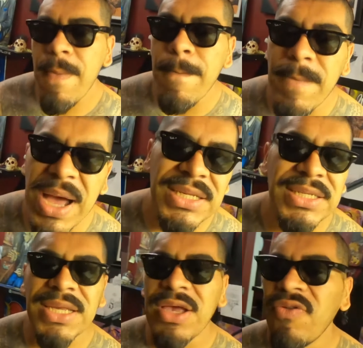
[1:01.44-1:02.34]

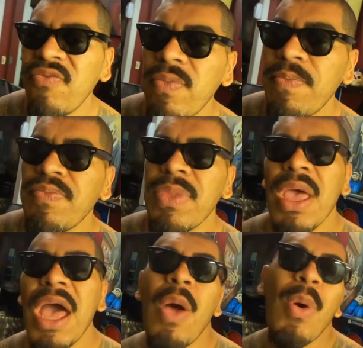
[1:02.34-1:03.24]
myself,
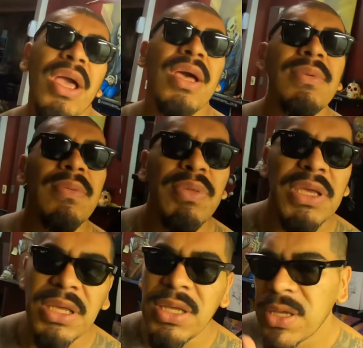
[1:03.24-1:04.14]
how I come to
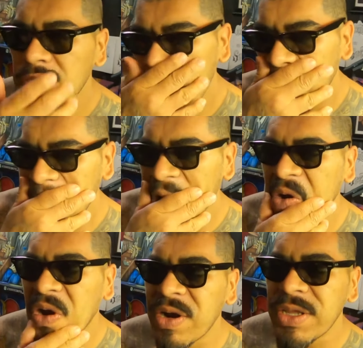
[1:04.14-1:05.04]
be an
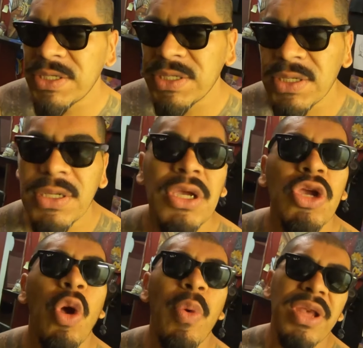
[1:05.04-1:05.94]
artist.
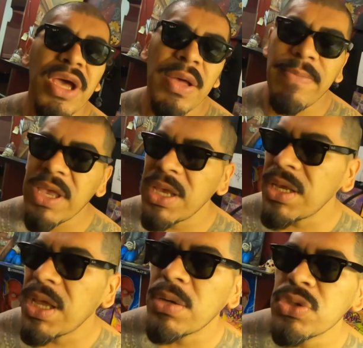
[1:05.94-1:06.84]
Growing up,
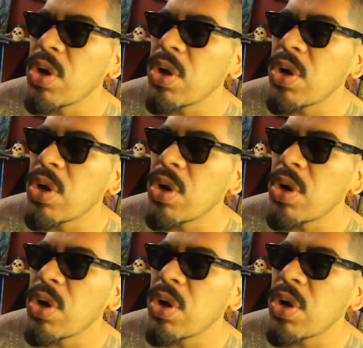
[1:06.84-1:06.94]
man, I was